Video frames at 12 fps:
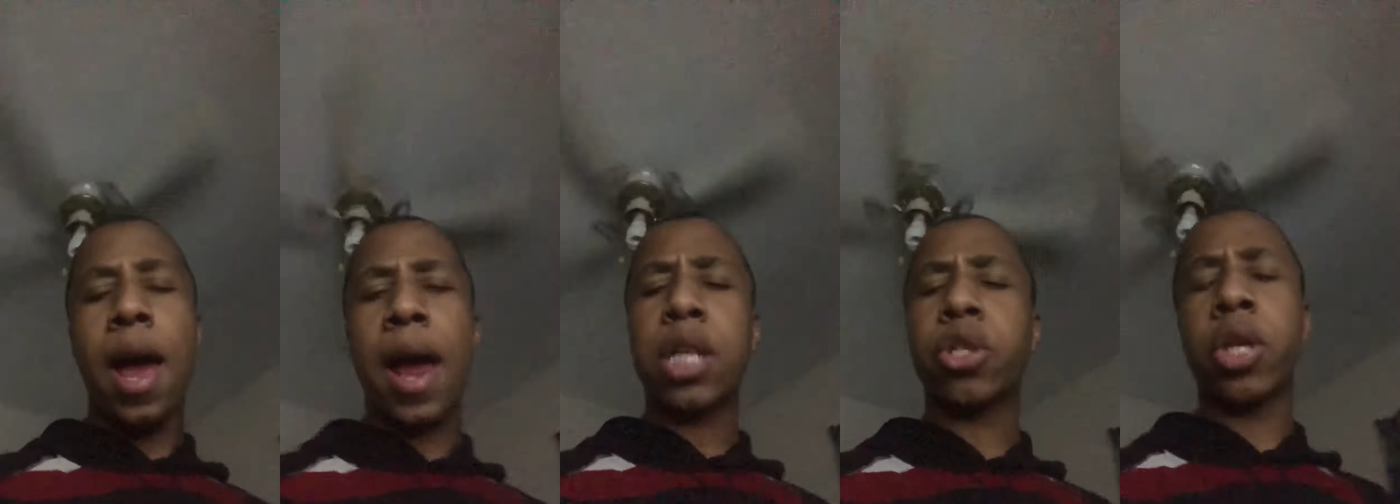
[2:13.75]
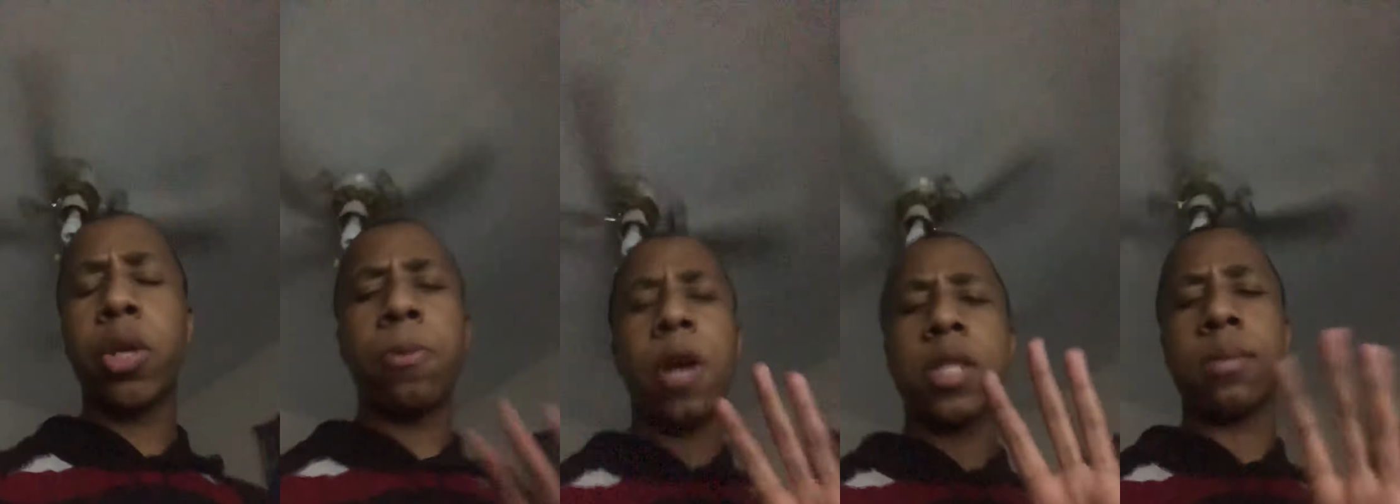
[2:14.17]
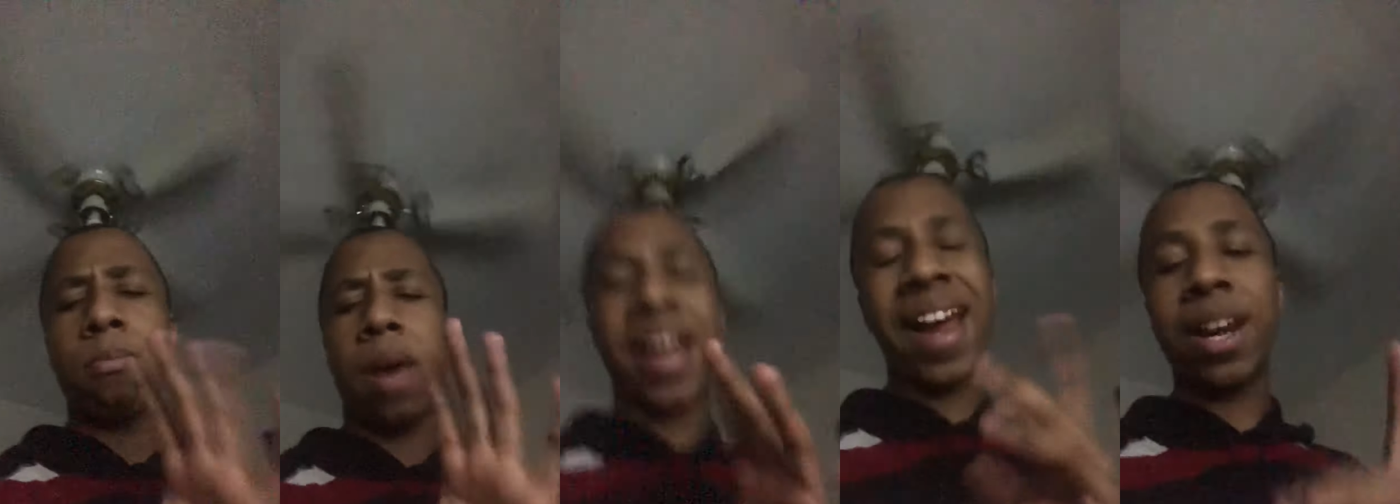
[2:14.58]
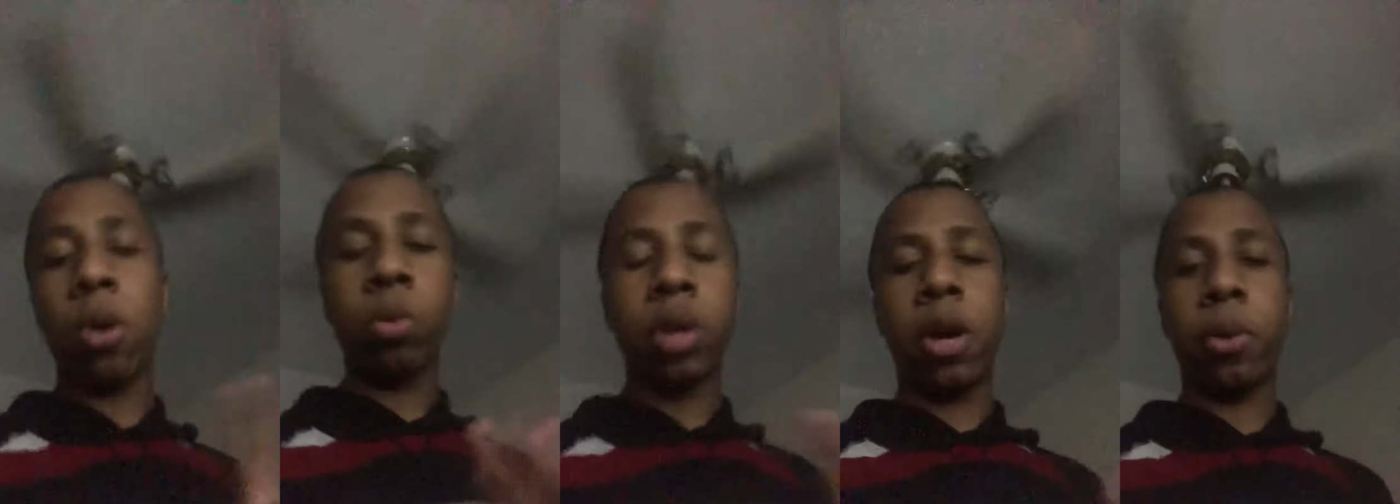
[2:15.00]
Actually, you guys might. I
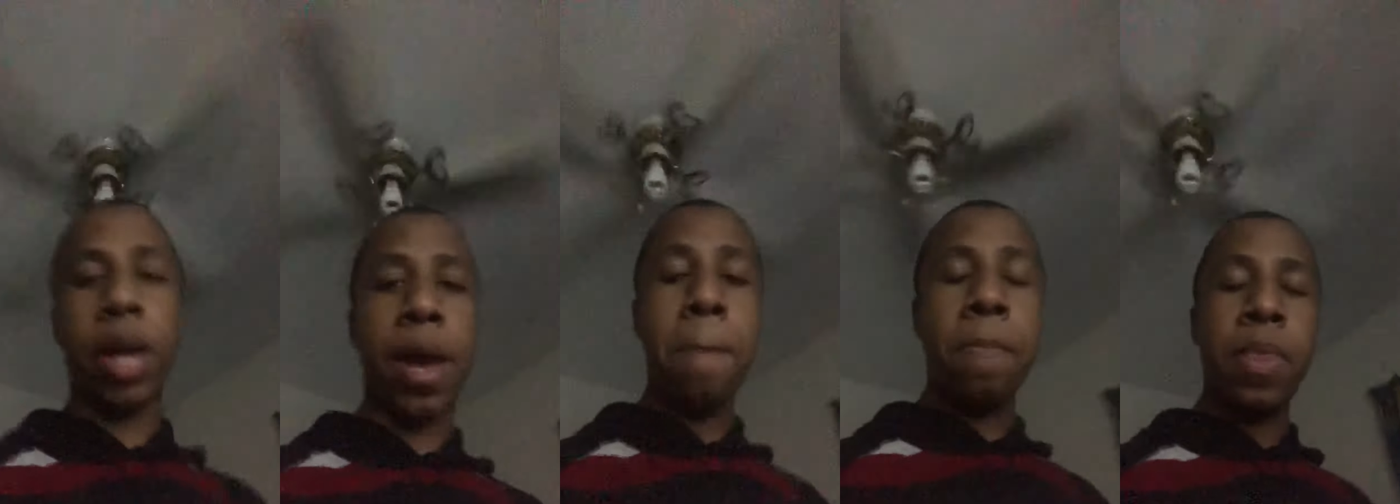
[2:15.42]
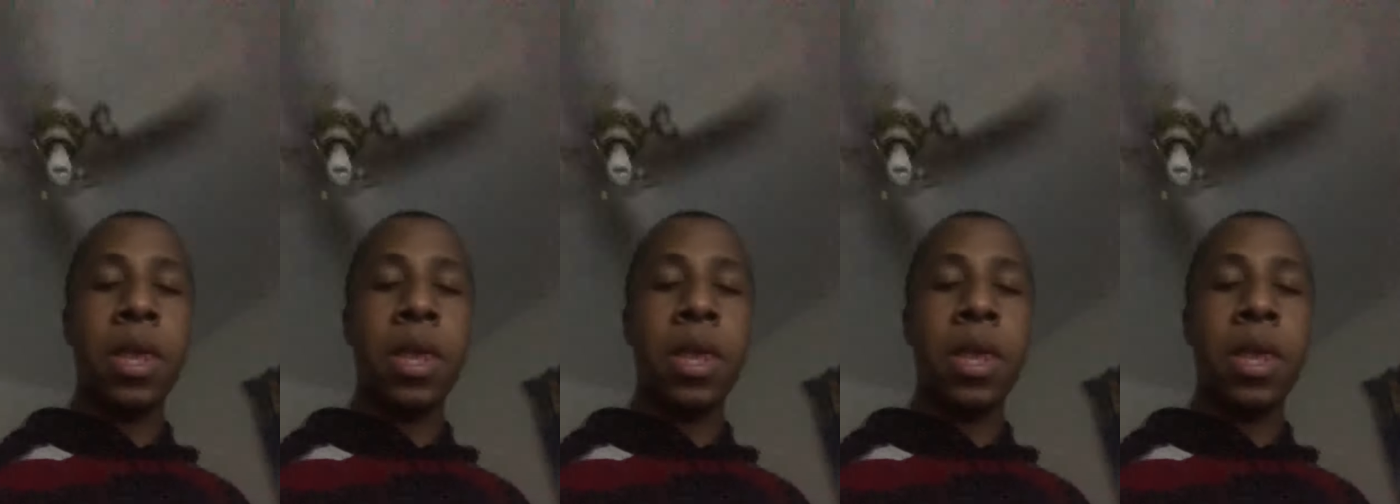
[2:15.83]
don't know yet.